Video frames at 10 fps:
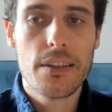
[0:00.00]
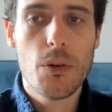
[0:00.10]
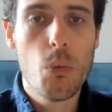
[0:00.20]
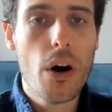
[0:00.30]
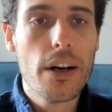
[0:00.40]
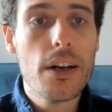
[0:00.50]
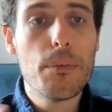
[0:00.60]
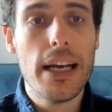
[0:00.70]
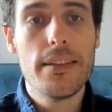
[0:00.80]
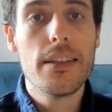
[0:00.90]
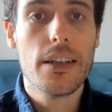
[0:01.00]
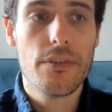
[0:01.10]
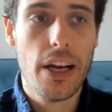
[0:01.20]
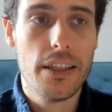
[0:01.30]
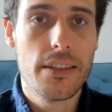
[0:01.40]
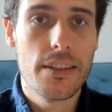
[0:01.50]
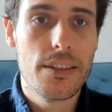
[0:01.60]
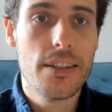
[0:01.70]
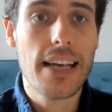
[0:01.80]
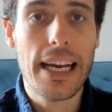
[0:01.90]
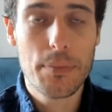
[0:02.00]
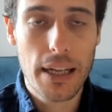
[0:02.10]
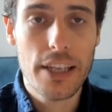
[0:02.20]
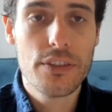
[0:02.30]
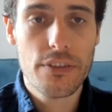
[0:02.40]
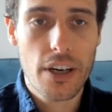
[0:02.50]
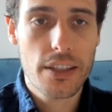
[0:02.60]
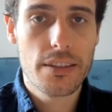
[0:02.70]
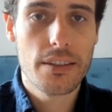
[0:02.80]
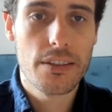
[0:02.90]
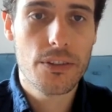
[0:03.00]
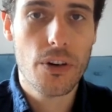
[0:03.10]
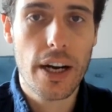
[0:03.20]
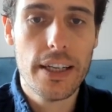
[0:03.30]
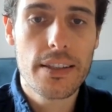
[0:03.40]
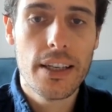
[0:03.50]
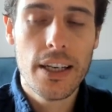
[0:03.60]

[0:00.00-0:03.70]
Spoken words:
what an amazing event to take place for us, right?